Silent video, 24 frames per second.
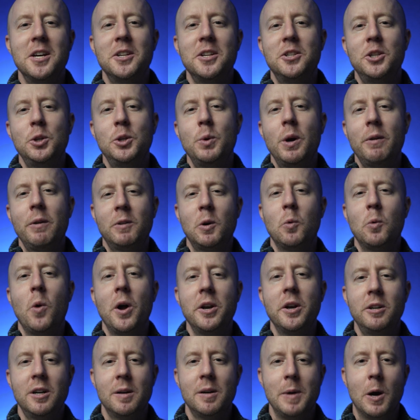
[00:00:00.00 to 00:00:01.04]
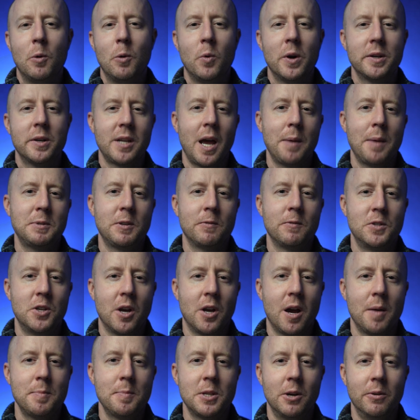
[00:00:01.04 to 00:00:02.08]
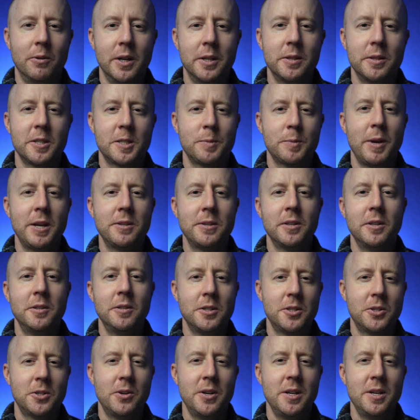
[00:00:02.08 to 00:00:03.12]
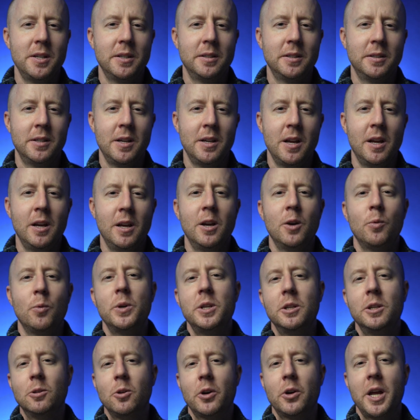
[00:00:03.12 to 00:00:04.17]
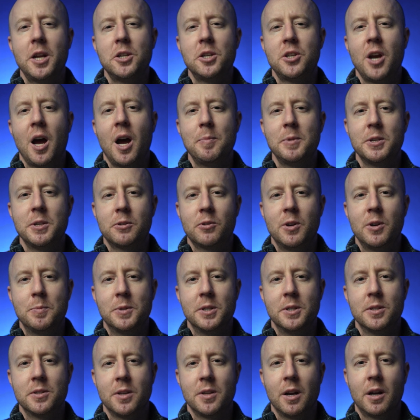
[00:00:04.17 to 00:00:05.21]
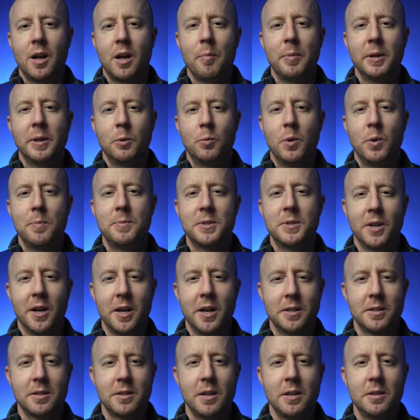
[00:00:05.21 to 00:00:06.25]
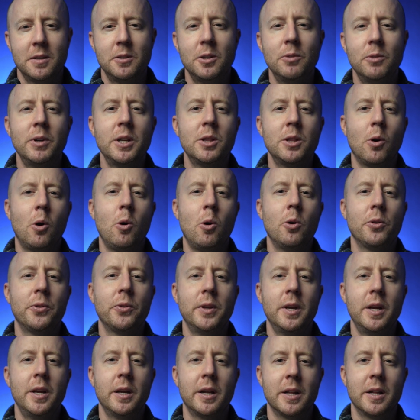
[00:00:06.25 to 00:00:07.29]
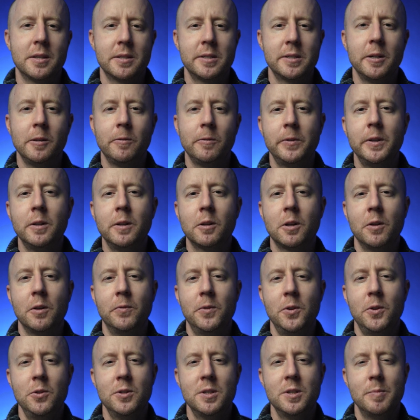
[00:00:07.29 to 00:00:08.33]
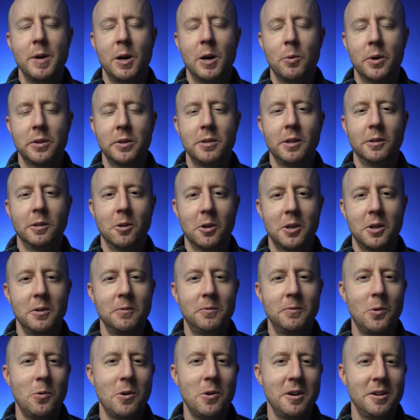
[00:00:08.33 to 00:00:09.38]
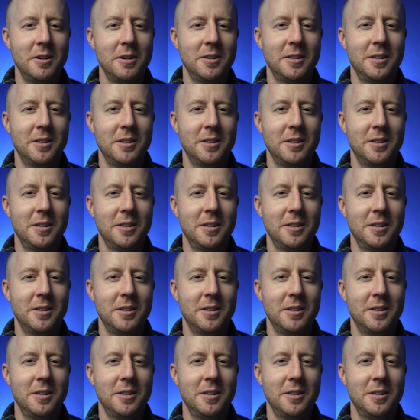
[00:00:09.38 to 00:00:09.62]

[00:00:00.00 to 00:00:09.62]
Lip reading: Do you ever wonder about what types of jobs are in the space industry? When you look at job descriptions on company websites, do you read the whole thing and still feel confused about what they're looking for?